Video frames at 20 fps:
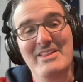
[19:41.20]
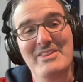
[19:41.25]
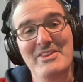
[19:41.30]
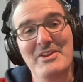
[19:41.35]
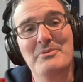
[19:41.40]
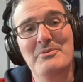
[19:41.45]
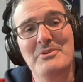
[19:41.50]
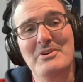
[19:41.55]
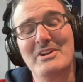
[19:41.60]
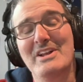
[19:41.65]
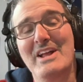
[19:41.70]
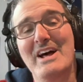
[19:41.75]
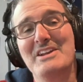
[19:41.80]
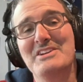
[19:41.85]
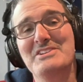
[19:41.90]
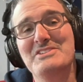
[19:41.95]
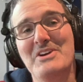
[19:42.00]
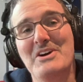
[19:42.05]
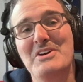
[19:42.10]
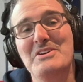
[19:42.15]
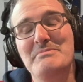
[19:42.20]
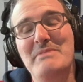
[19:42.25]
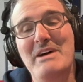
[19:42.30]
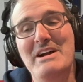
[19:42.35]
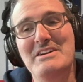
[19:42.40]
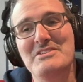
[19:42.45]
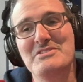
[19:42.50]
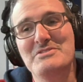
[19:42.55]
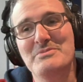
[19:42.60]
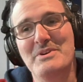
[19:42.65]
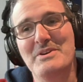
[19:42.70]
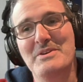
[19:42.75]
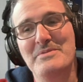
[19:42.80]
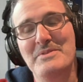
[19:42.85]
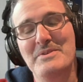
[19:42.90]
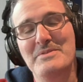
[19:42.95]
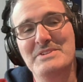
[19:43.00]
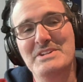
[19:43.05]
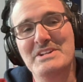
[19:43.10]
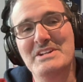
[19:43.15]
There were a lot of stars back in
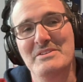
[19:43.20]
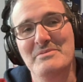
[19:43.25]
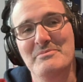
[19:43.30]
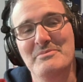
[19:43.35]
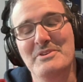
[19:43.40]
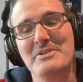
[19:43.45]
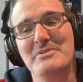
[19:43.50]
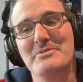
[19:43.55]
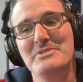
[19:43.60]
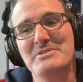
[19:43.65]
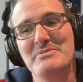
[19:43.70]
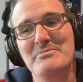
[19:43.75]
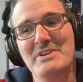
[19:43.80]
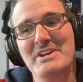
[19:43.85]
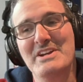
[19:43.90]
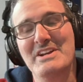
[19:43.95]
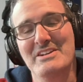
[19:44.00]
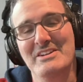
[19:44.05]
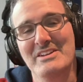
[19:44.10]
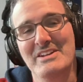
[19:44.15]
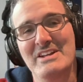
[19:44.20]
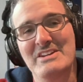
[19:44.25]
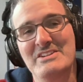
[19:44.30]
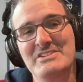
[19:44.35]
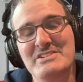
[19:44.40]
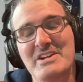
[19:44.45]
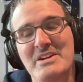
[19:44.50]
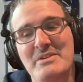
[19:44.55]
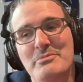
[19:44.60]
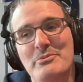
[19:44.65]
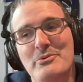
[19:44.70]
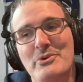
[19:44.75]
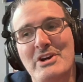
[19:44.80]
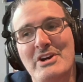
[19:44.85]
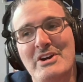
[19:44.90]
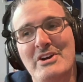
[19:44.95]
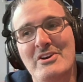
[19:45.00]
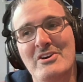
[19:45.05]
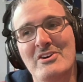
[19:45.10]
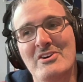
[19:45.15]
2015, but it was a media landscape
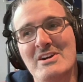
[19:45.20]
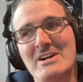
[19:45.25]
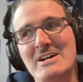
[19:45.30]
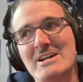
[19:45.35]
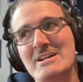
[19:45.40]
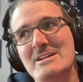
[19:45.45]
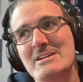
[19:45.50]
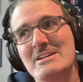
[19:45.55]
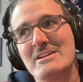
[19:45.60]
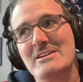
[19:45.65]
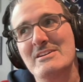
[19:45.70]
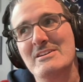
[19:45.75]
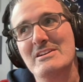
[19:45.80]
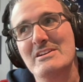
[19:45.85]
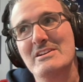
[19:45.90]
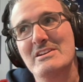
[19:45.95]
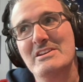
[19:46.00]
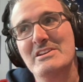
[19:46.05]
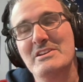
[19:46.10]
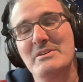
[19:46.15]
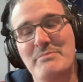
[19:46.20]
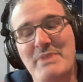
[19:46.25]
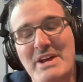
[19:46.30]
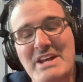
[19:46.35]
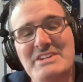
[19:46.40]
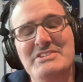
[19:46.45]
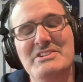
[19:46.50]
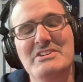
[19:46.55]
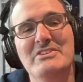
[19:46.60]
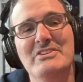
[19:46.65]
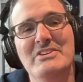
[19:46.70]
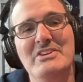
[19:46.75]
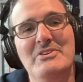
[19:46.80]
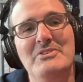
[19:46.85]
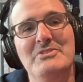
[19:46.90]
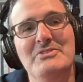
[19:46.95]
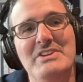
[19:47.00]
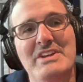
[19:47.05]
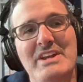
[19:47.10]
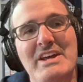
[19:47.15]
where you basically
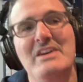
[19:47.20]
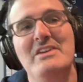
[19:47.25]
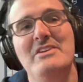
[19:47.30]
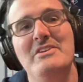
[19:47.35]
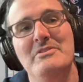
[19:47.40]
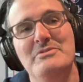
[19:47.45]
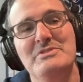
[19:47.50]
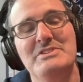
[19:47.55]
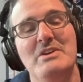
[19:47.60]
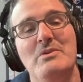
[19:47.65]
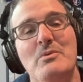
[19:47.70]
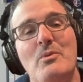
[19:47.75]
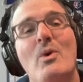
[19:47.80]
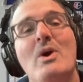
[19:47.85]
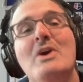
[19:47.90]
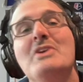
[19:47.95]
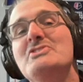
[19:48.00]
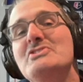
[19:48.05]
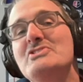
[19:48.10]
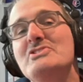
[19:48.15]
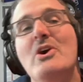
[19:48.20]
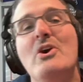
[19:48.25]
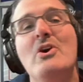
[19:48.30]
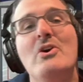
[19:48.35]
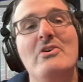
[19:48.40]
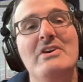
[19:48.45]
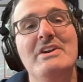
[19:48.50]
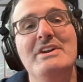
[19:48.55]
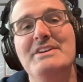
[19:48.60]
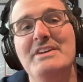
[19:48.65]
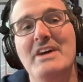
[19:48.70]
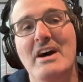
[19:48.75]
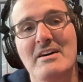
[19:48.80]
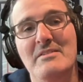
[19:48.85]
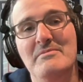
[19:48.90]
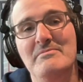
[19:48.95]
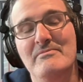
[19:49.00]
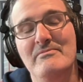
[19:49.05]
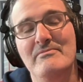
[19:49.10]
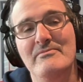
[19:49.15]
only had, it was like one star at a time.
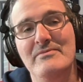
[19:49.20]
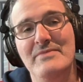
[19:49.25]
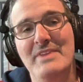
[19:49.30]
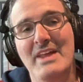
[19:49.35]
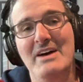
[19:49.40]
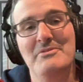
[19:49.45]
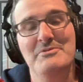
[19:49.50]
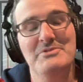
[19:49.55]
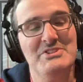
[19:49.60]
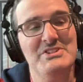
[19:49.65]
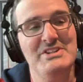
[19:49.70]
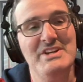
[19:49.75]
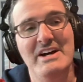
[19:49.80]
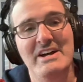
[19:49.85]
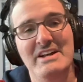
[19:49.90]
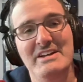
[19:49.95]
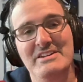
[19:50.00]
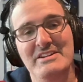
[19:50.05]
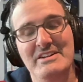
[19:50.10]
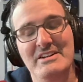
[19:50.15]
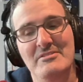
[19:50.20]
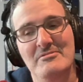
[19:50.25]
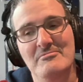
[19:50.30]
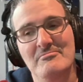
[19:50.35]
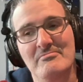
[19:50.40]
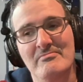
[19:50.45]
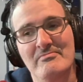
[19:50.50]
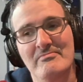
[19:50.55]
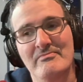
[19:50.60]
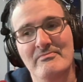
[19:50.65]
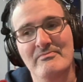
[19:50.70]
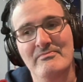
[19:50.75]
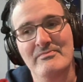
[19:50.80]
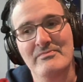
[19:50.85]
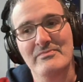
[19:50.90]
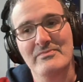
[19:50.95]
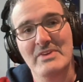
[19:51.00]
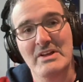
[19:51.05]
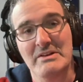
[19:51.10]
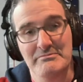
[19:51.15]
That was the idea.
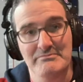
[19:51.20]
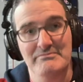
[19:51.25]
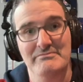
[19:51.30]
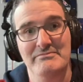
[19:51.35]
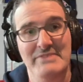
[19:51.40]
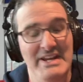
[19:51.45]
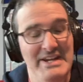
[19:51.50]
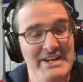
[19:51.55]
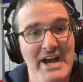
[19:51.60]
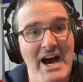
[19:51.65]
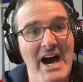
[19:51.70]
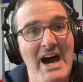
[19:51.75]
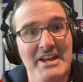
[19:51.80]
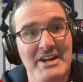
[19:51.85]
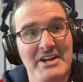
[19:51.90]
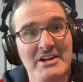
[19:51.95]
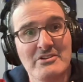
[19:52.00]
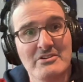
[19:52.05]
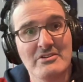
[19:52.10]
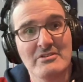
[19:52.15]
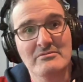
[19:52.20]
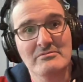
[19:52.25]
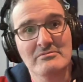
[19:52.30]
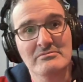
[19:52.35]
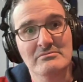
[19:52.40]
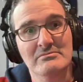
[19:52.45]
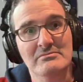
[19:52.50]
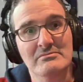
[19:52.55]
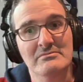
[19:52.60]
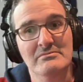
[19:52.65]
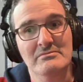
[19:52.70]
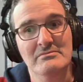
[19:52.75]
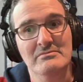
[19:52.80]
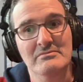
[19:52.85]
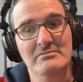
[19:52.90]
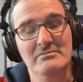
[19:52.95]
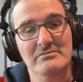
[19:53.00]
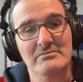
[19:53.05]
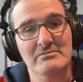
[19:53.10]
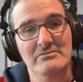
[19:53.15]
Idiotic,
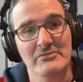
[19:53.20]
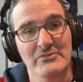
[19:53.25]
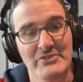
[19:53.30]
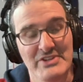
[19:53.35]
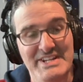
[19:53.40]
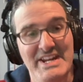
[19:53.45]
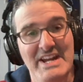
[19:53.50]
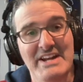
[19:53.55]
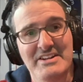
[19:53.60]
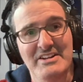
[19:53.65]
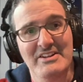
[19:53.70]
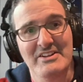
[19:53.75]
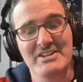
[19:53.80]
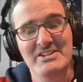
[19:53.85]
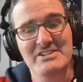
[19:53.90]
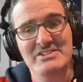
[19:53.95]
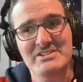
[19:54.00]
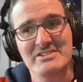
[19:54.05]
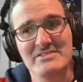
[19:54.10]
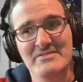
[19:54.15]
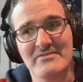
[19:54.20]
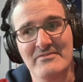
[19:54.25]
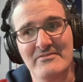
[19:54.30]
ridiculous,